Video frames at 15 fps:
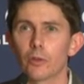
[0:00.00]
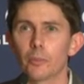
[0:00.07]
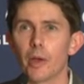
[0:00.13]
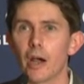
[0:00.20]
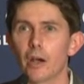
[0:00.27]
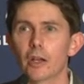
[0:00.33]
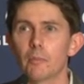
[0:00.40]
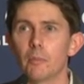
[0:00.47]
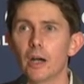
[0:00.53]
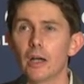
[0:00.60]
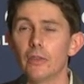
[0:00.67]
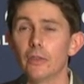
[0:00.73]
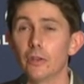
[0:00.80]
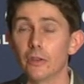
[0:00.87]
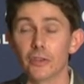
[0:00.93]
bearing in
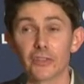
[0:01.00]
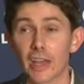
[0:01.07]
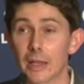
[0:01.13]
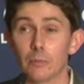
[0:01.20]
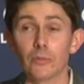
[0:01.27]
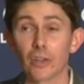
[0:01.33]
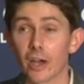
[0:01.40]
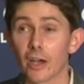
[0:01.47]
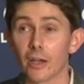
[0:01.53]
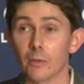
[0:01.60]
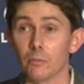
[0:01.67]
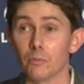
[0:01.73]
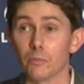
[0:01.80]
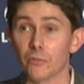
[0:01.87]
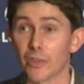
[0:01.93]
mind that at the same
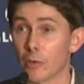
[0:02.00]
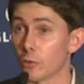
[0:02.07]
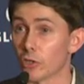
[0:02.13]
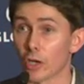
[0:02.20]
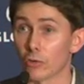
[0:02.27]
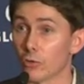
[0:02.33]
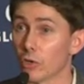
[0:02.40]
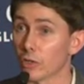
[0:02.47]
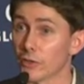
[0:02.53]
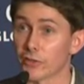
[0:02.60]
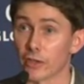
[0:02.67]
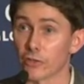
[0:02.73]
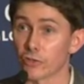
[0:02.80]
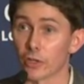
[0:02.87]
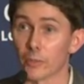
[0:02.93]
time they were going wrong in
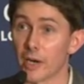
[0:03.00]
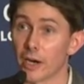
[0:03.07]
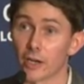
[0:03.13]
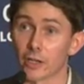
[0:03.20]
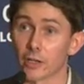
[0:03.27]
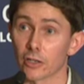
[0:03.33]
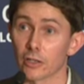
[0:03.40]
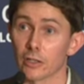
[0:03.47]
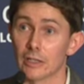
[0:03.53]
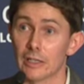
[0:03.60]
Central America.